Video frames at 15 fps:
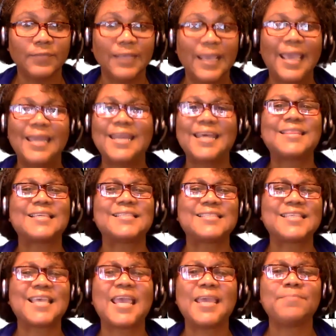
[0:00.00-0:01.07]
And at the
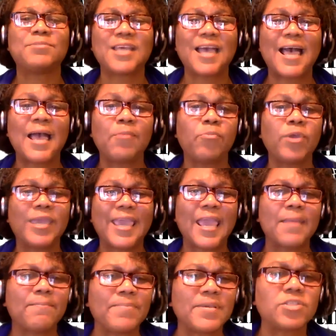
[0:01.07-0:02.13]
same time, we
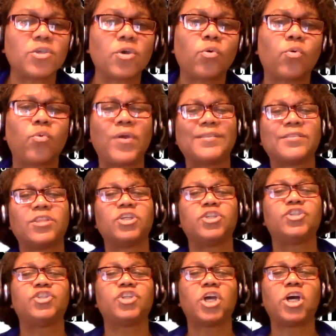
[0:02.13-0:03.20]
can't be so quick to
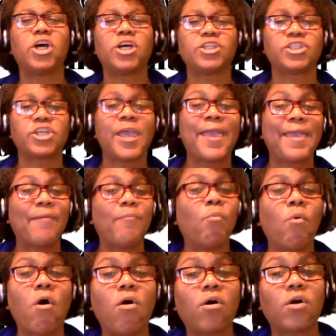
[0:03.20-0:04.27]
judge and
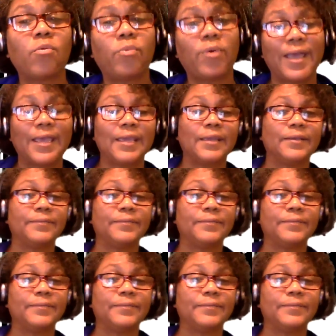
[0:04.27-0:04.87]
walk away,